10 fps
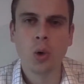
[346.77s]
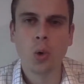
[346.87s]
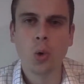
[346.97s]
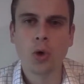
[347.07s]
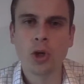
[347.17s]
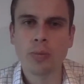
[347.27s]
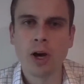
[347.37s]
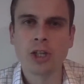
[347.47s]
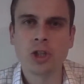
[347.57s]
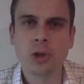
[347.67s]
or you
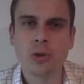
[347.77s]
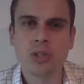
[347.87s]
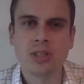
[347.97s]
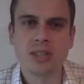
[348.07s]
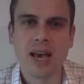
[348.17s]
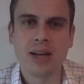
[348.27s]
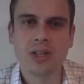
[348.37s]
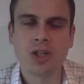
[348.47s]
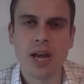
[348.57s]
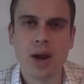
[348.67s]
might choose to sell a
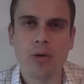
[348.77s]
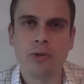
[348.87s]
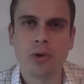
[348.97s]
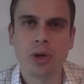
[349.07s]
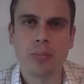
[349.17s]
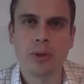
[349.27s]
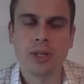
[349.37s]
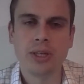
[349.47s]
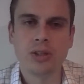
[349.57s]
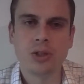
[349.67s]
share of your
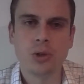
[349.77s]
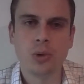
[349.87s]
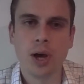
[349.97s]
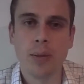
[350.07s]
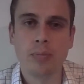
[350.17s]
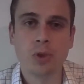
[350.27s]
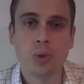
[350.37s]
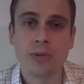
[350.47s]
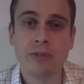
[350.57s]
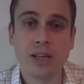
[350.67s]
company to
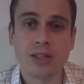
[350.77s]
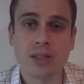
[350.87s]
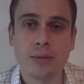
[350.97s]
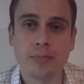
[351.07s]
an investor.